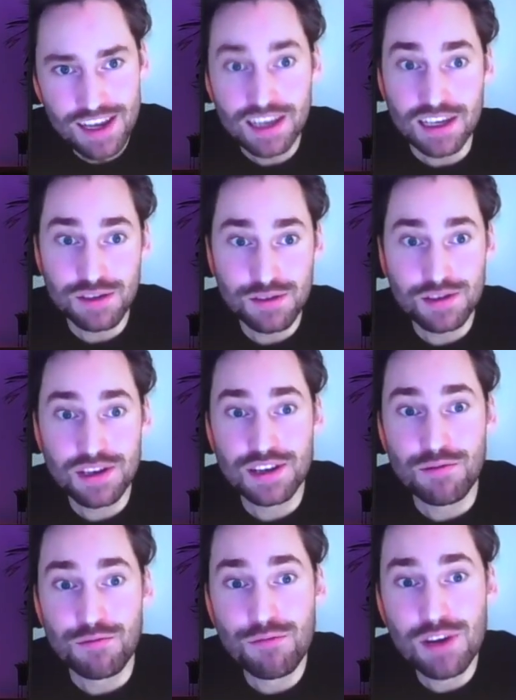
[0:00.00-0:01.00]
Is usually a
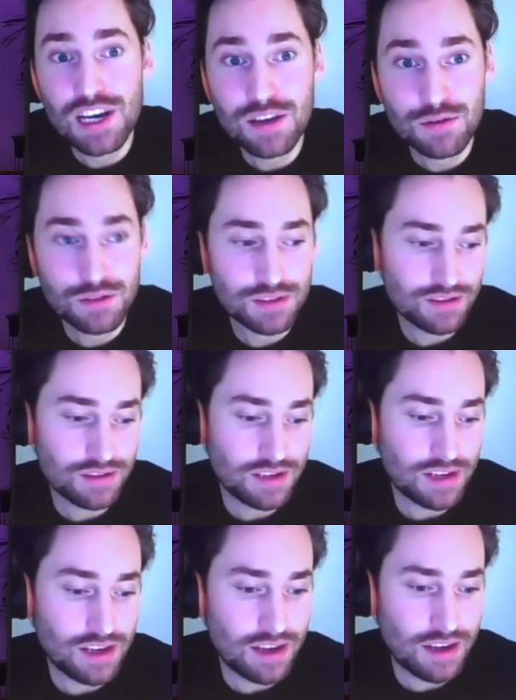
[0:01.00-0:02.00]
really good,
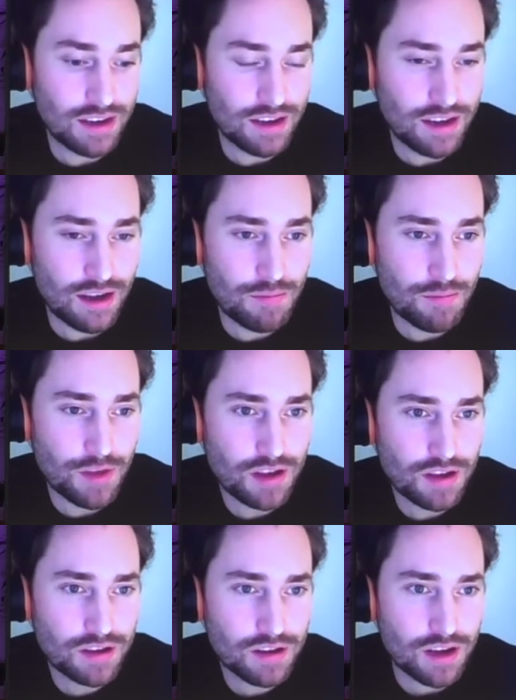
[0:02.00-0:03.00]

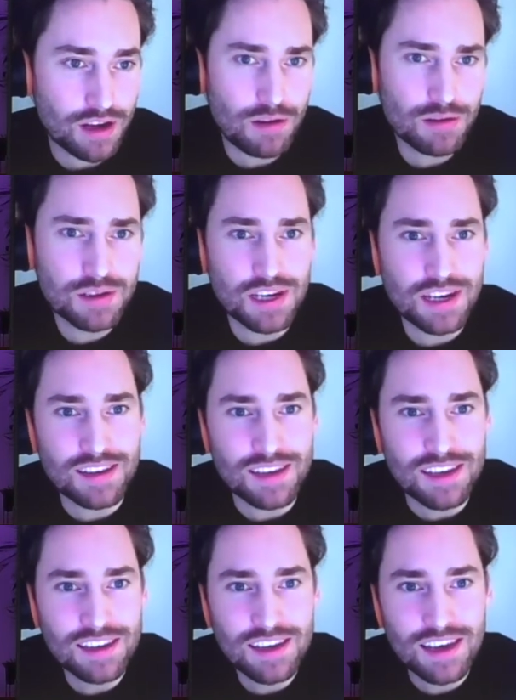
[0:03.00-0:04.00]

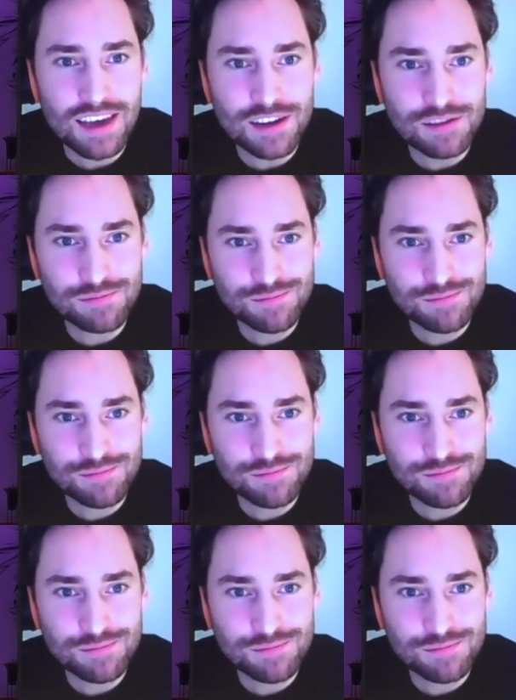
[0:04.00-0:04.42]
indicator,